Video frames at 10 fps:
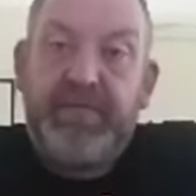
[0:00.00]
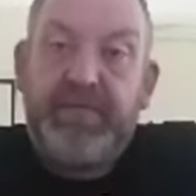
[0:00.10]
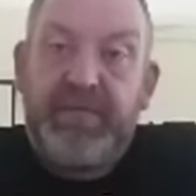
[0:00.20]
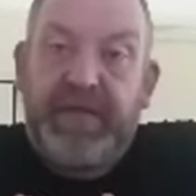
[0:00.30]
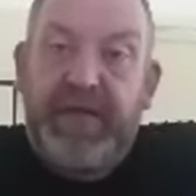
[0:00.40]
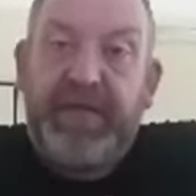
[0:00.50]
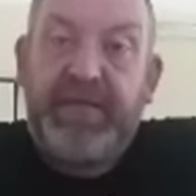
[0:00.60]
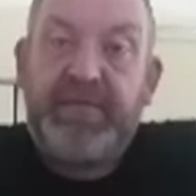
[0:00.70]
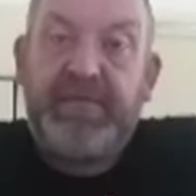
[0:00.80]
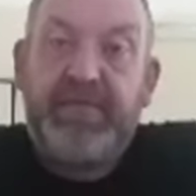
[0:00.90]

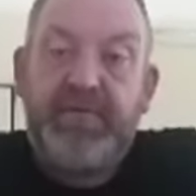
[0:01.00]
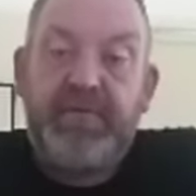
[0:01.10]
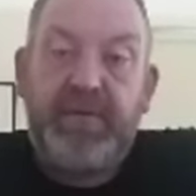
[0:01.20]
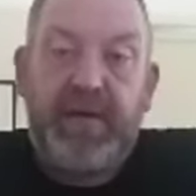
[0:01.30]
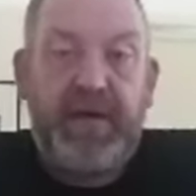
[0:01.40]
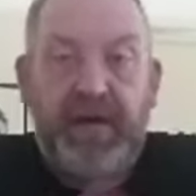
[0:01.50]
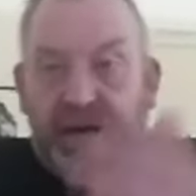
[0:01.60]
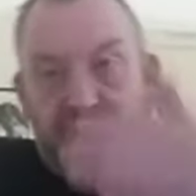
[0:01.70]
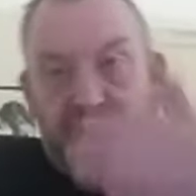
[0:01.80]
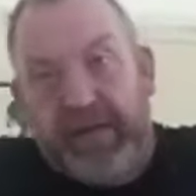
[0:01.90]
things at
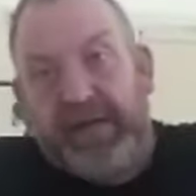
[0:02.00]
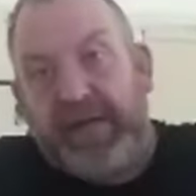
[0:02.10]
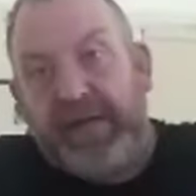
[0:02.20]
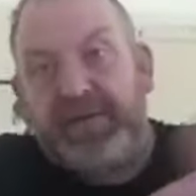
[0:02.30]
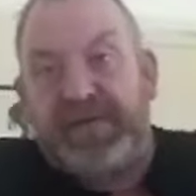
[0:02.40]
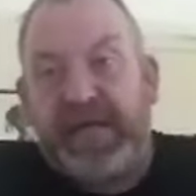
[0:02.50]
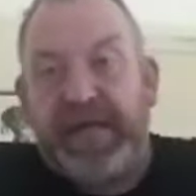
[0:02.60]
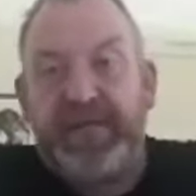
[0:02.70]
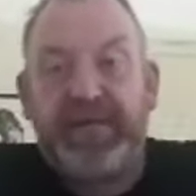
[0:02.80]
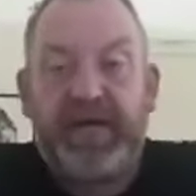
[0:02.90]
a later
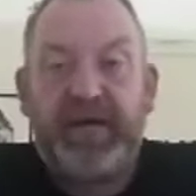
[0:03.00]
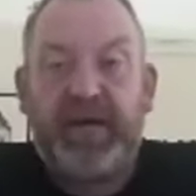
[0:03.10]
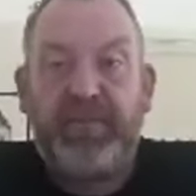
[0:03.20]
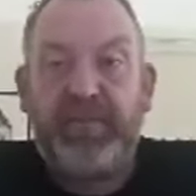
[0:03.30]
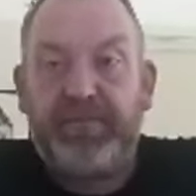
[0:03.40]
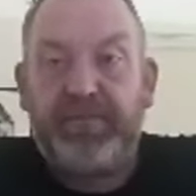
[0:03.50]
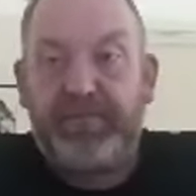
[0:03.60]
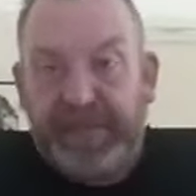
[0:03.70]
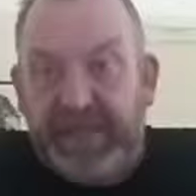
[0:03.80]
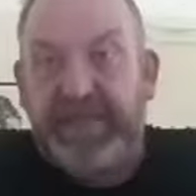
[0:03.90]
stage, and I would
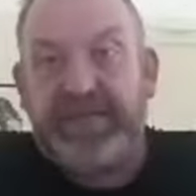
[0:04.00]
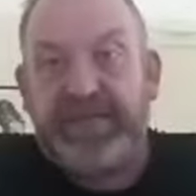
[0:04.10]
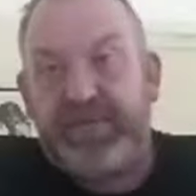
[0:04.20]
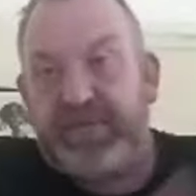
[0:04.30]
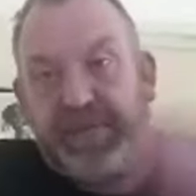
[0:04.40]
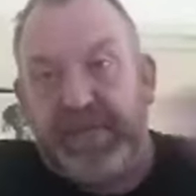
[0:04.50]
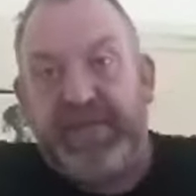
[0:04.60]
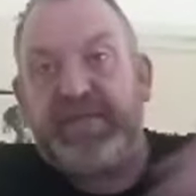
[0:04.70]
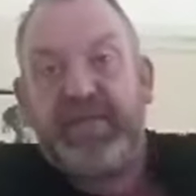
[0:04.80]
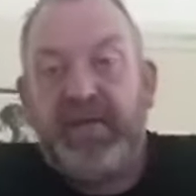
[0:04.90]
please
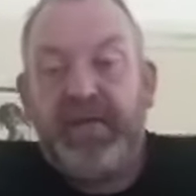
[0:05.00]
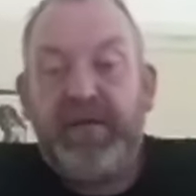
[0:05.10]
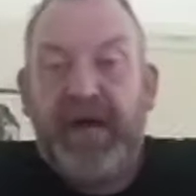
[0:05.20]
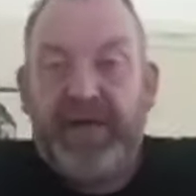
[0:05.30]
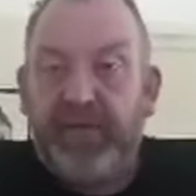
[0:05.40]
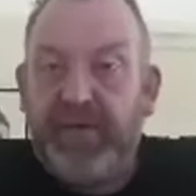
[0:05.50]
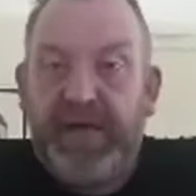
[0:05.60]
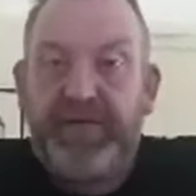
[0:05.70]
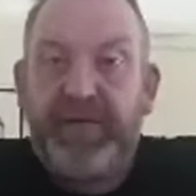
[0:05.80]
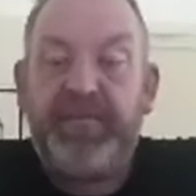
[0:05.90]
have a read
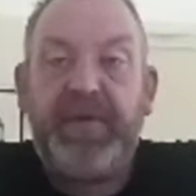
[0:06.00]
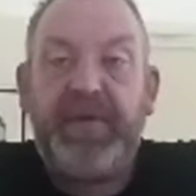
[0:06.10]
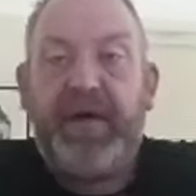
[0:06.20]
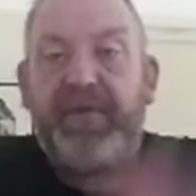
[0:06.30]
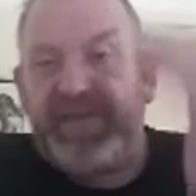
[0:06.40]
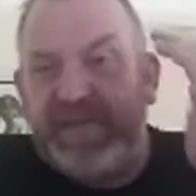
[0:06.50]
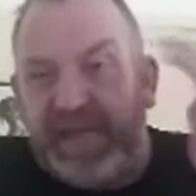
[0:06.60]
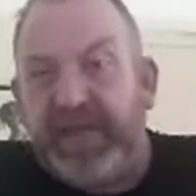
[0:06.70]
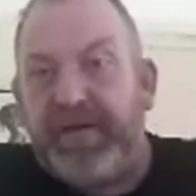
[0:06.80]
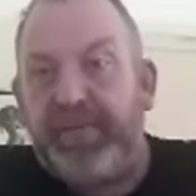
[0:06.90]
of them, have a
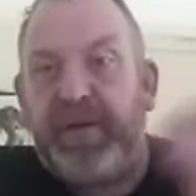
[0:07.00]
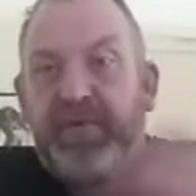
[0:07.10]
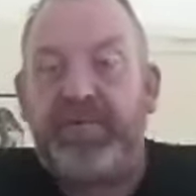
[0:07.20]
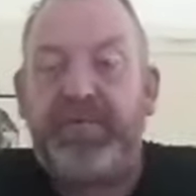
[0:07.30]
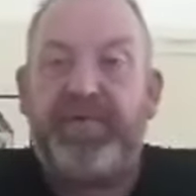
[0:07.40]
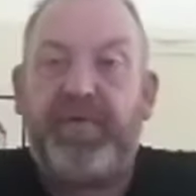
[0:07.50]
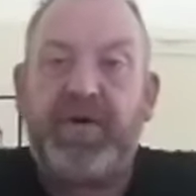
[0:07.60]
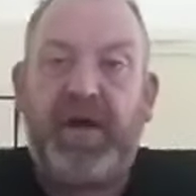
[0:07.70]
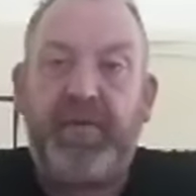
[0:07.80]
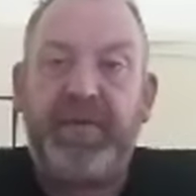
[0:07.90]
think about them before
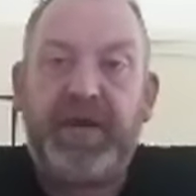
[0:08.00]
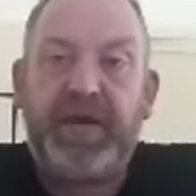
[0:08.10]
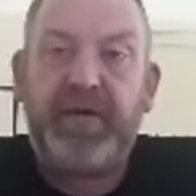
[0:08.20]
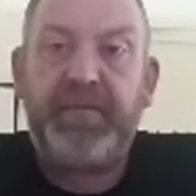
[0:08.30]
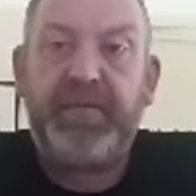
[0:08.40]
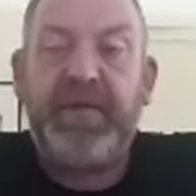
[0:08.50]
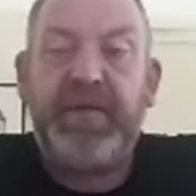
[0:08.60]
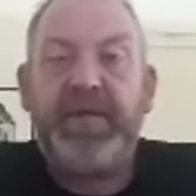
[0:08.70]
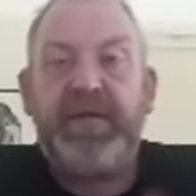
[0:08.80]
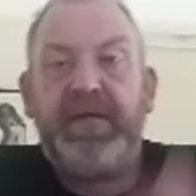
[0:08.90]
commenting on them.
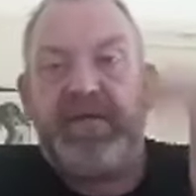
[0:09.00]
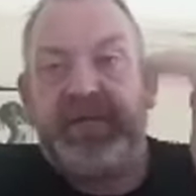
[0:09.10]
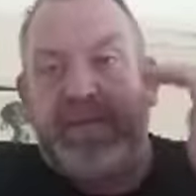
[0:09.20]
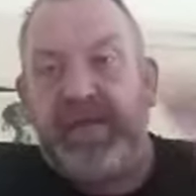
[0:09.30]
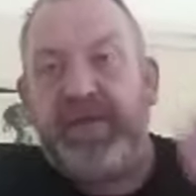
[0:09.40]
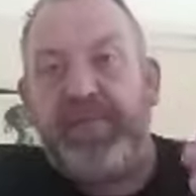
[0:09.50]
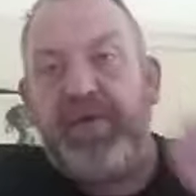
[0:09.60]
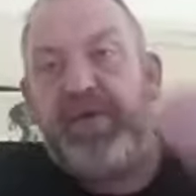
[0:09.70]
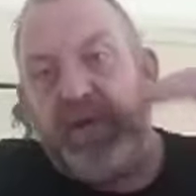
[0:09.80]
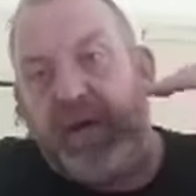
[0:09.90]
Think
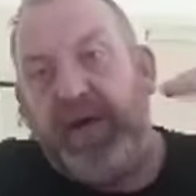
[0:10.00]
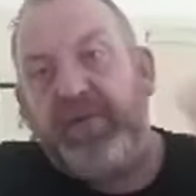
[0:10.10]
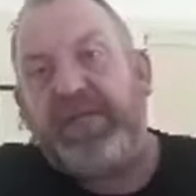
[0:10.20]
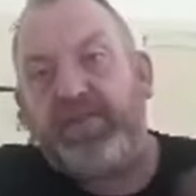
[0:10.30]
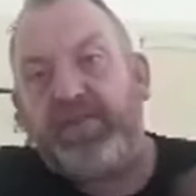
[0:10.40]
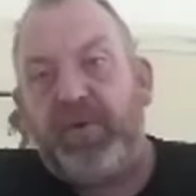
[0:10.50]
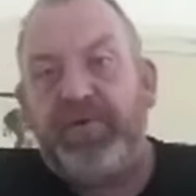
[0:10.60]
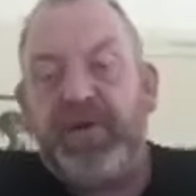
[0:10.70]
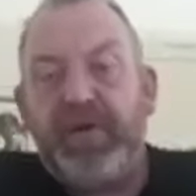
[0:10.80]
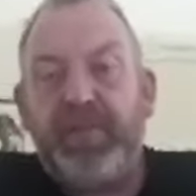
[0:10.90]
about how this would
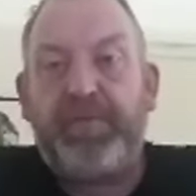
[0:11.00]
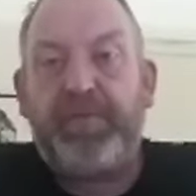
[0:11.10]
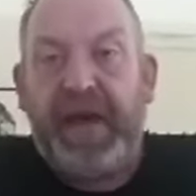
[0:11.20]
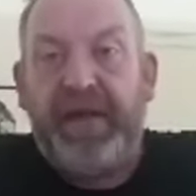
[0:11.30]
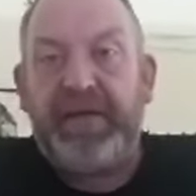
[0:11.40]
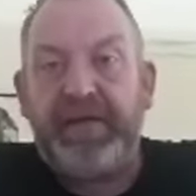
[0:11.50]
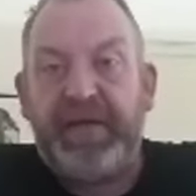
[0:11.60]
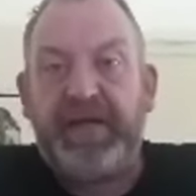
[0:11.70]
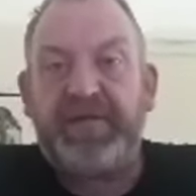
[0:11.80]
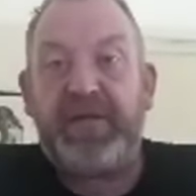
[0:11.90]
propel the
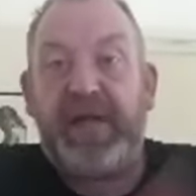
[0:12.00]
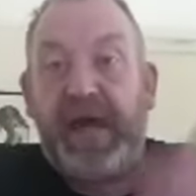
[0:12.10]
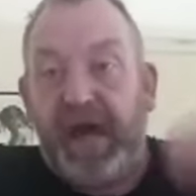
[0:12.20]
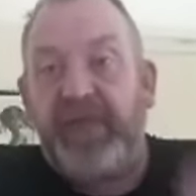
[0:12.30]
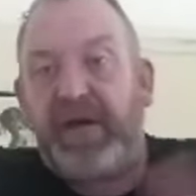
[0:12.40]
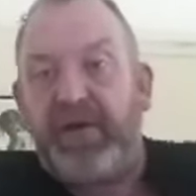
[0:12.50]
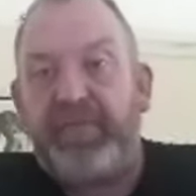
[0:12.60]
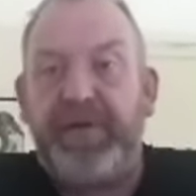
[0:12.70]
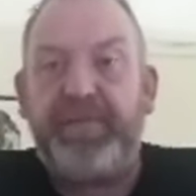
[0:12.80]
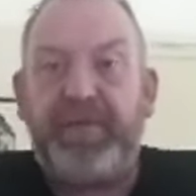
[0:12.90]
nation and our
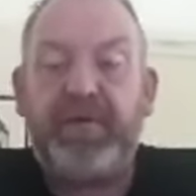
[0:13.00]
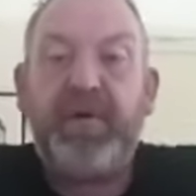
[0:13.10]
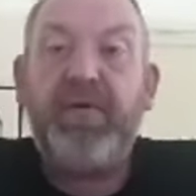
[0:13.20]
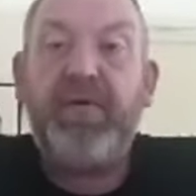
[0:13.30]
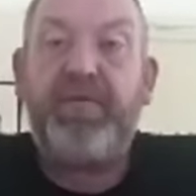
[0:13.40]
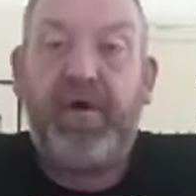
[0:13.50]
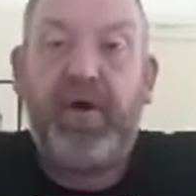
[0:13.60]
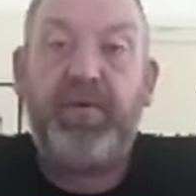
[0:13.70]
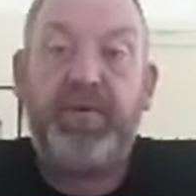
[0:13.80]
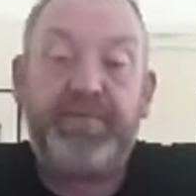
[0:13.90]
people forward.